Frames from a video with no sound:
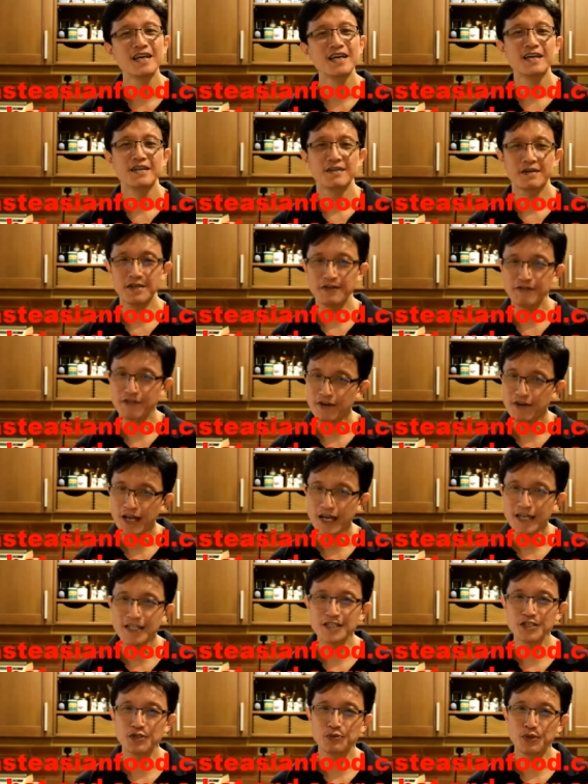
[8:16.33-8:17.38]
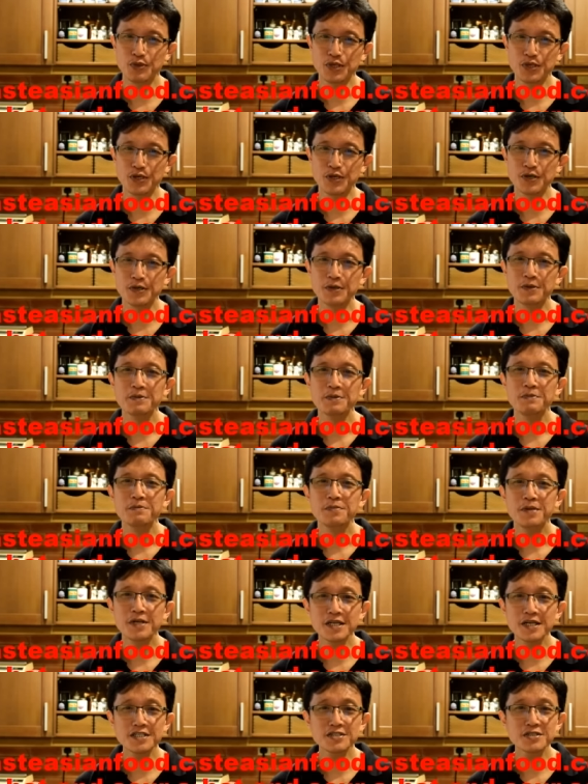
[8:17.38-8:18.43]
Now if you like this video,
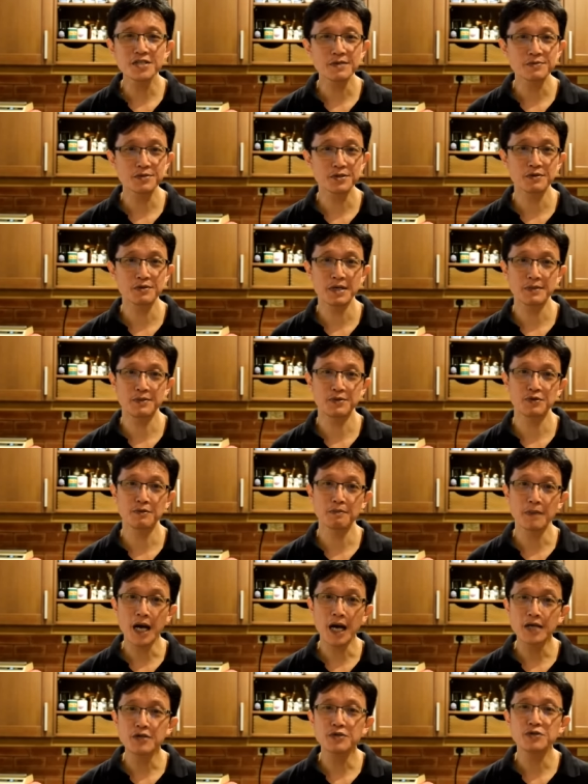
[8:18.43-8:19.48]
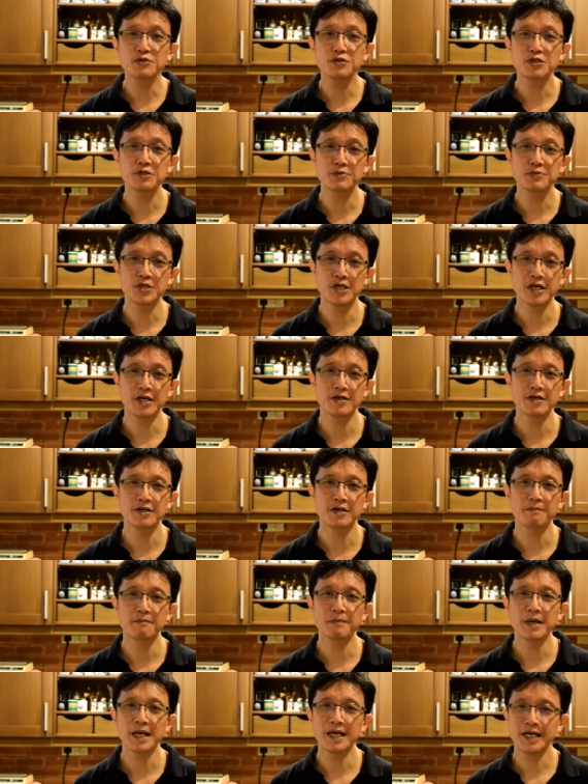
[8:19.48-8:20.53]
please subscribe to my YouTube
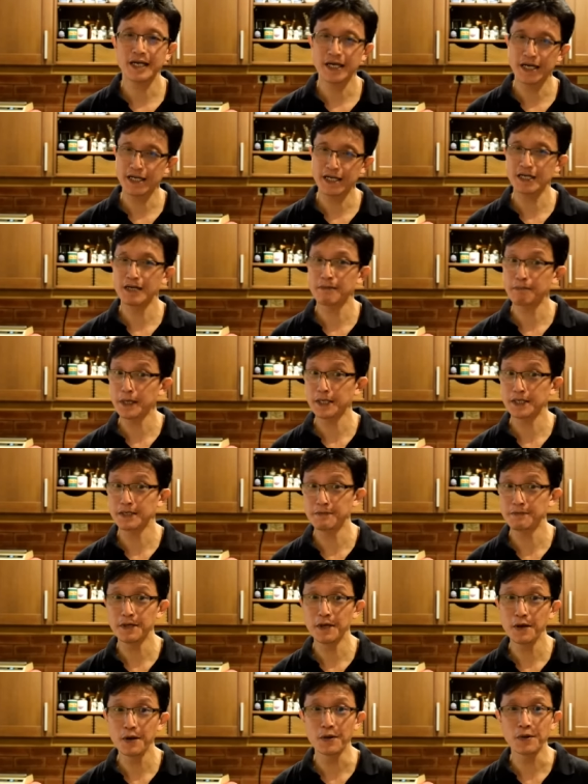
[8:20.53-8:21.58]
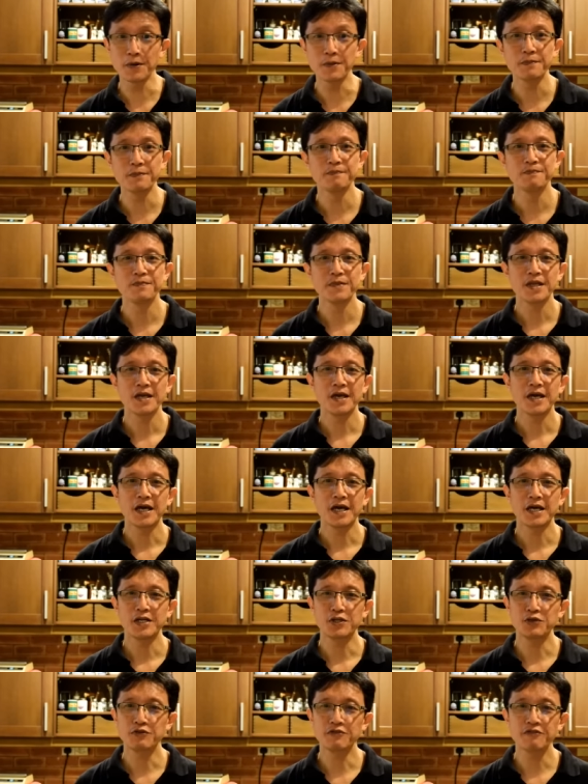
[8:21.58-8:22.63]
channel by clicking the button below
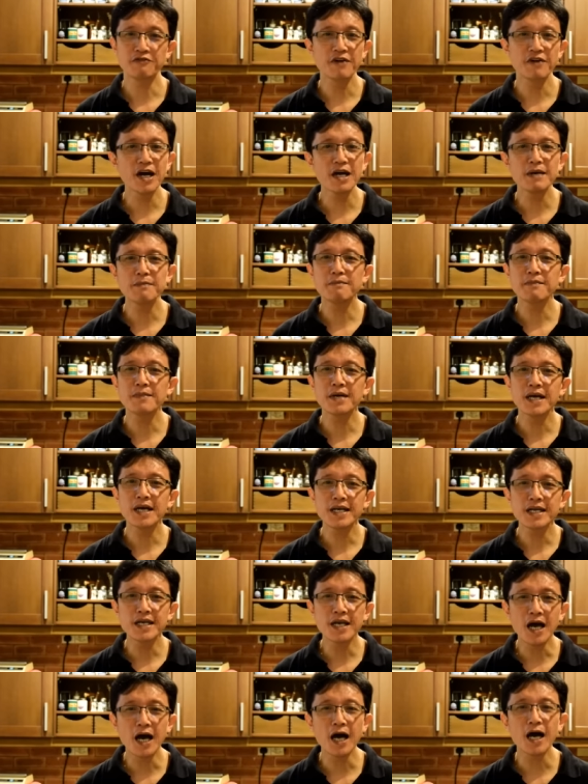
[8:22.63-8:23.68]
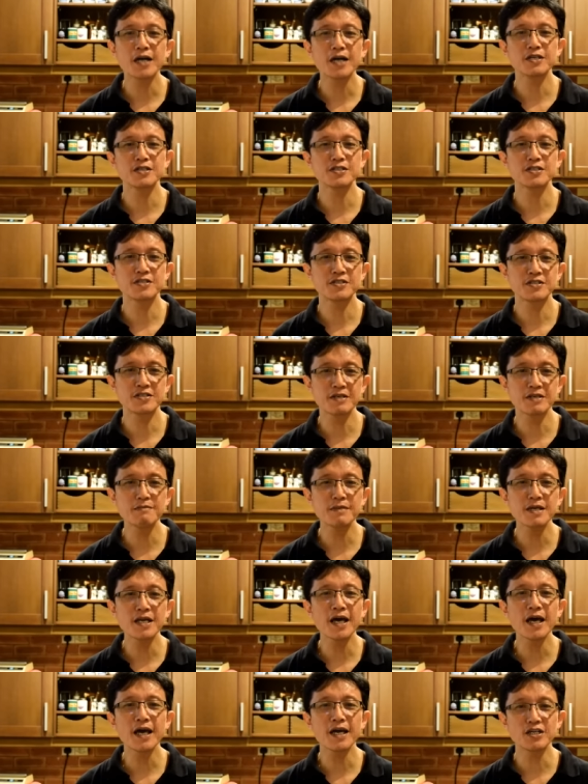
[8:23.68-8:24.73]
and you'll find many other
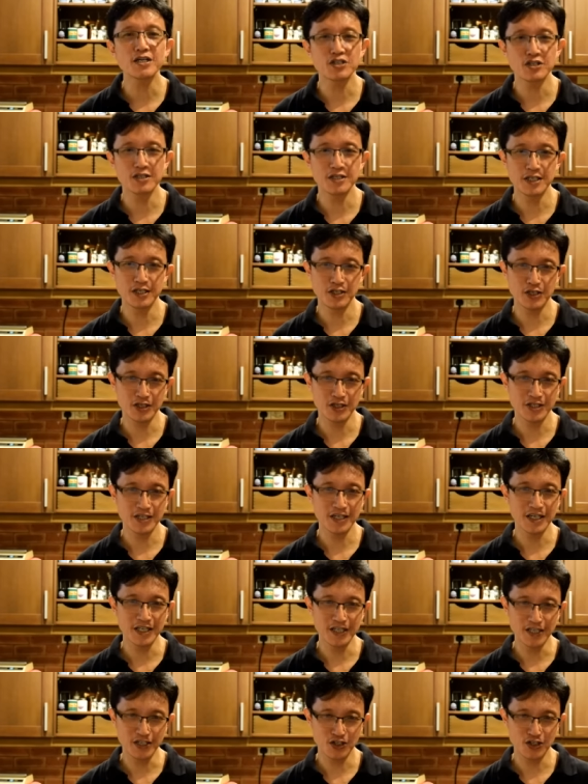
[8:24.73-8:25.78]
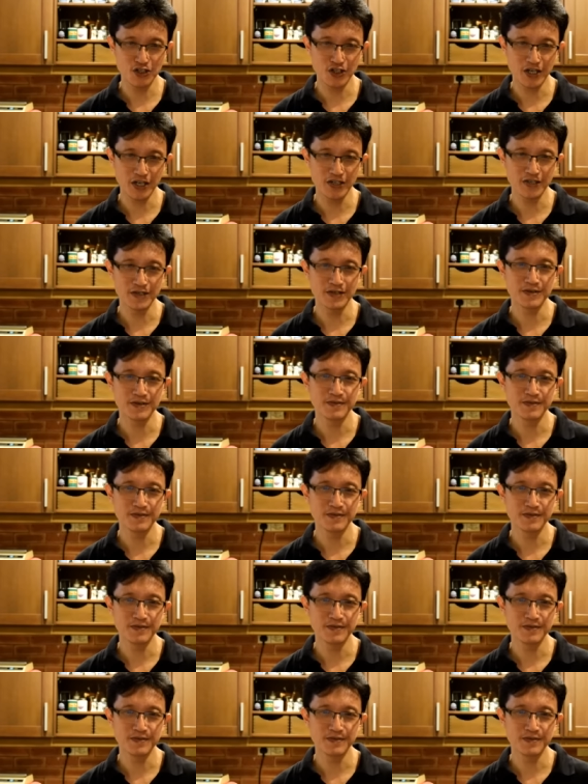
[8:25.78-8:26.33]
similar Asian dishes in this channel.